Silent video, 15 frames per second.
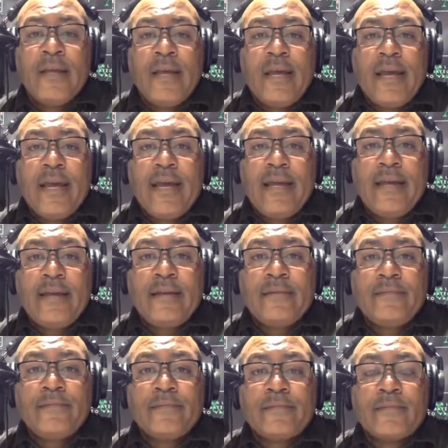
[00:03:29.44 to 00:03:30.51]

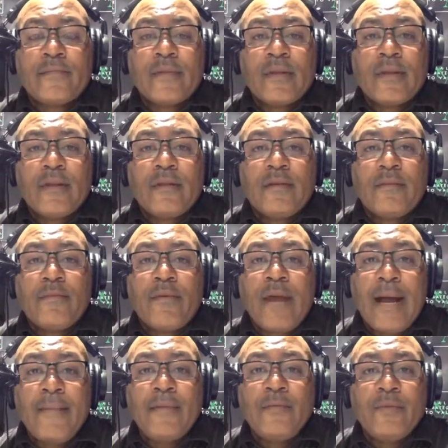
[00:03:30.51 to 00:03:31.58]
And the
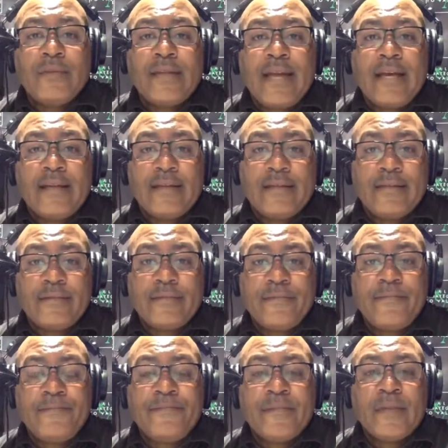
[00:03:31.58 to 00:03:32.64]
problem with that is
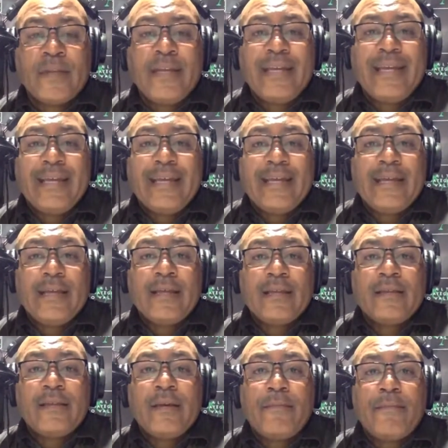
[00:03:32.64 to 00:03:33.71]

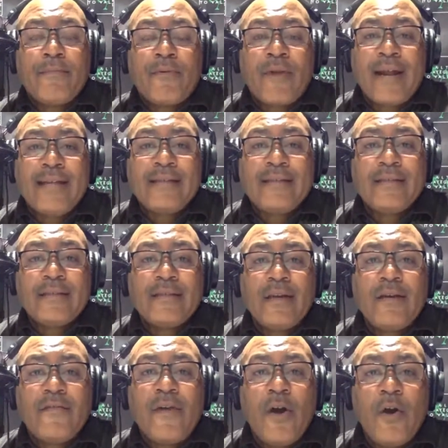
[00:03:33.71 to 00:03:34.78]
the prices
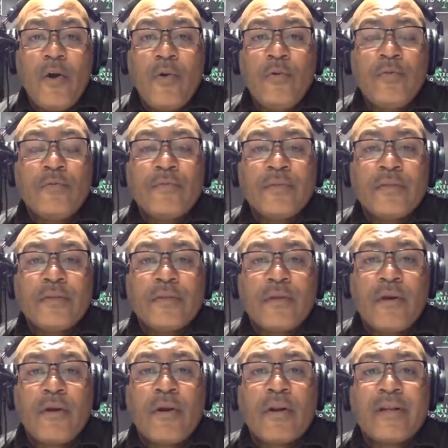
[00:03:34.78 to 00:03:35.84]
of homes
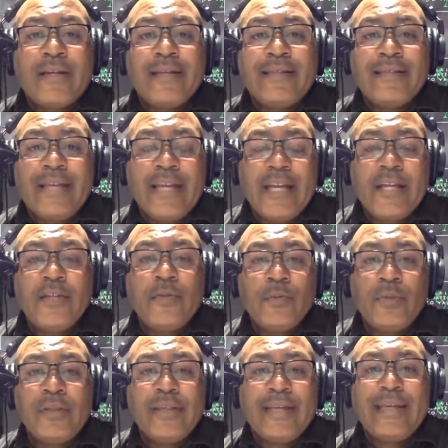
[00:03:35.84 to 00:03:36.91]
are
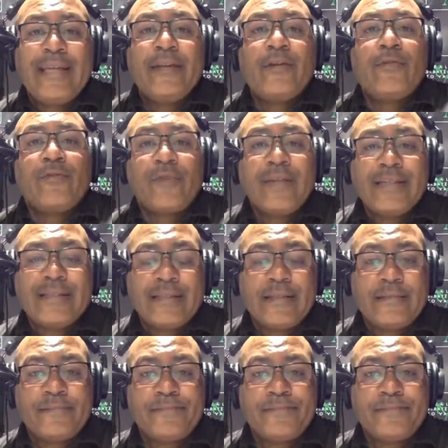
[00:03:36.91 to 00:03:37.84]
continually increasing.